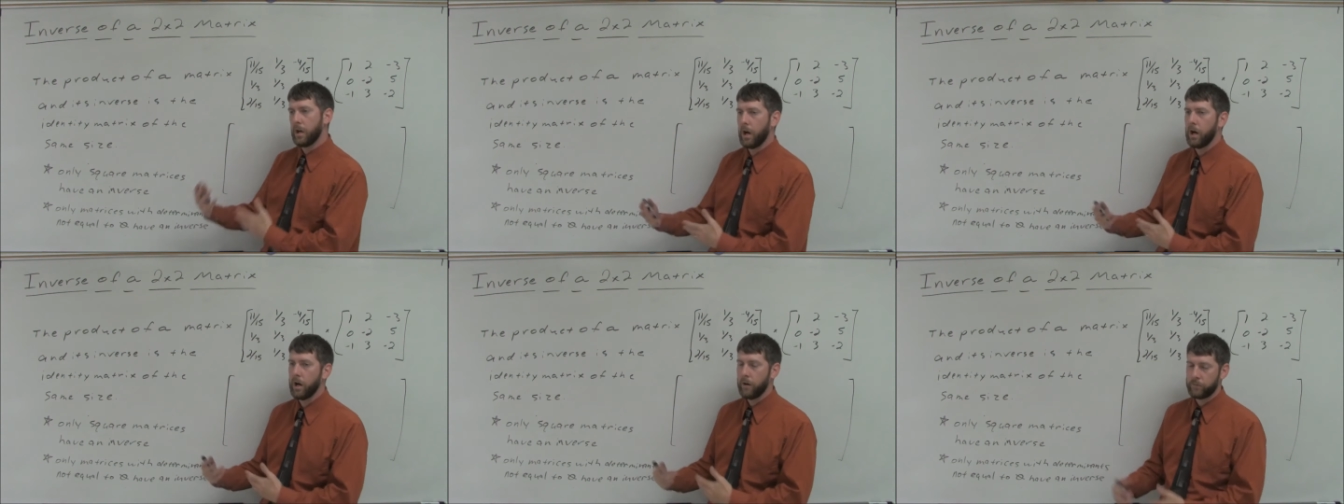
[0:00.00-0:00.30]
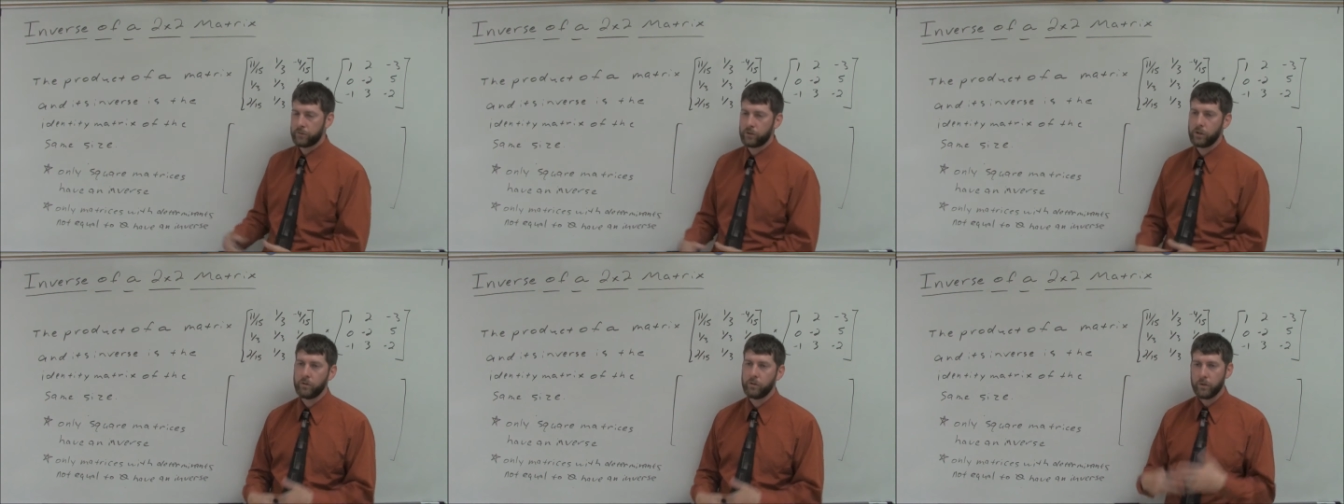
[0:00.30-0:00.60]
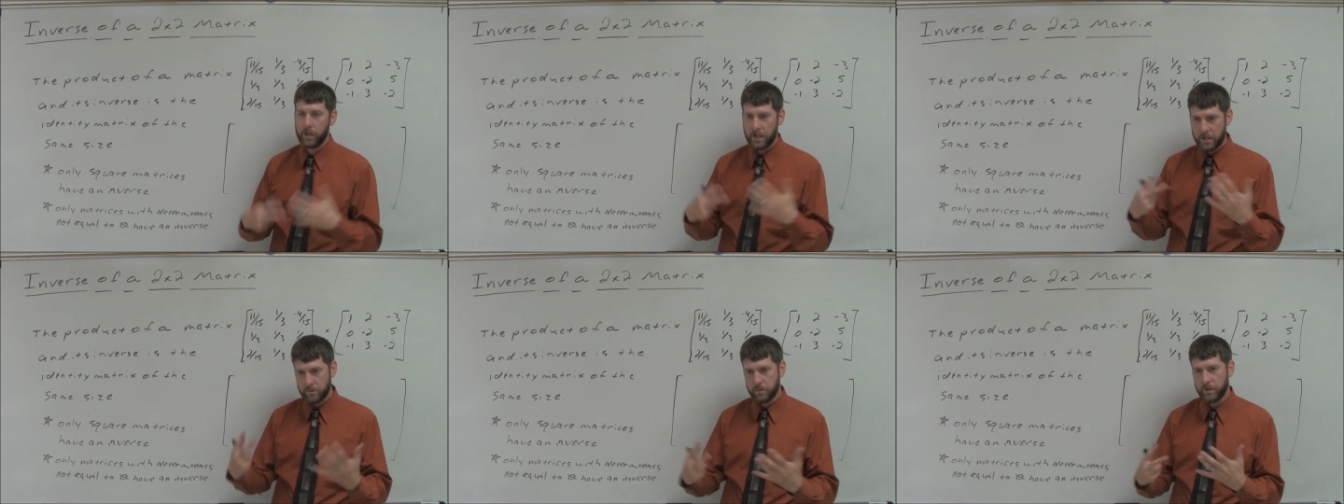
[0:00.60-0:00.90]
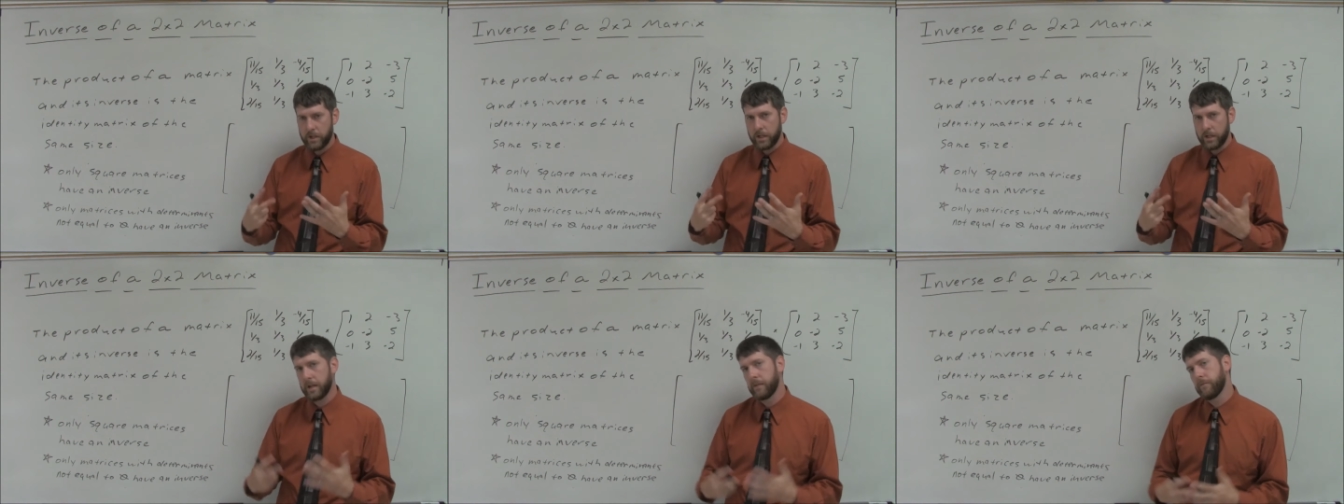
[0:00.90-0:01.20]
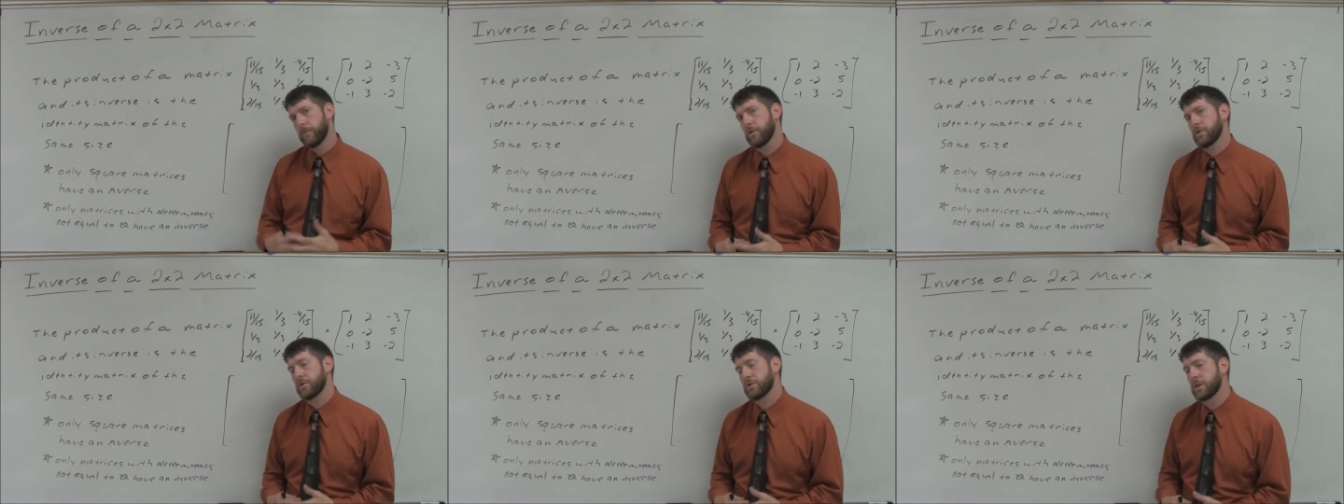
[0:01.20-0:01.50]
of 2. That's what an
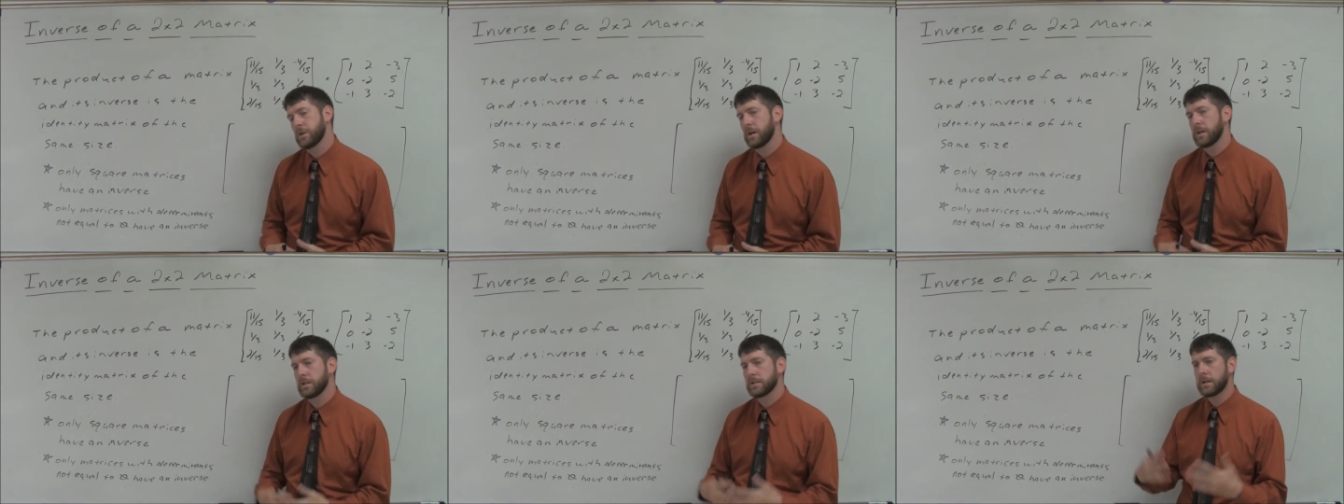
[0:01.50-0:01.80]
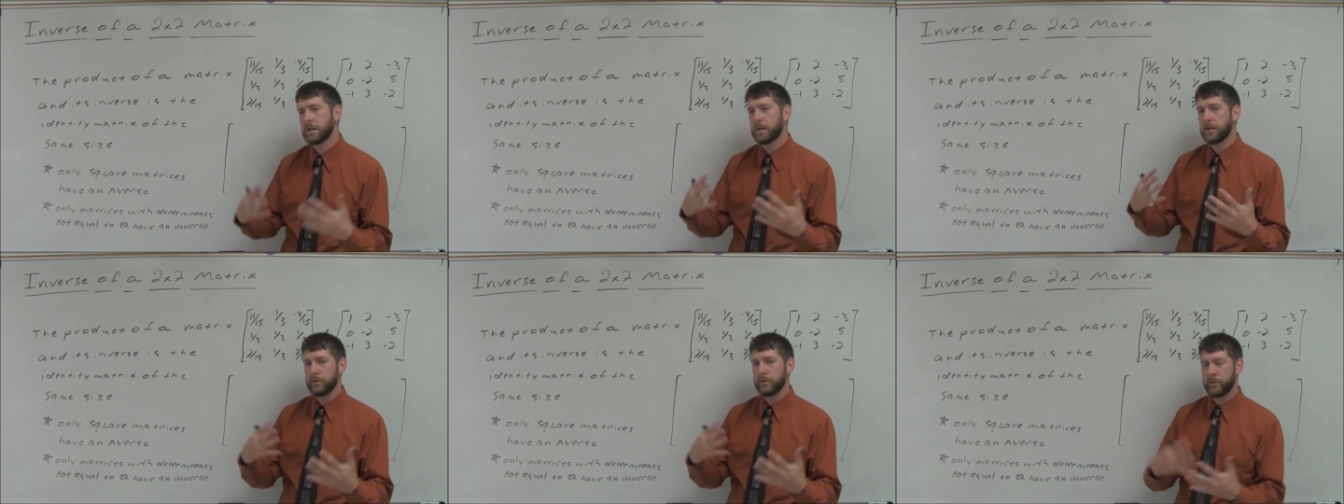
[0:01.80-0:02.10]
inverse does.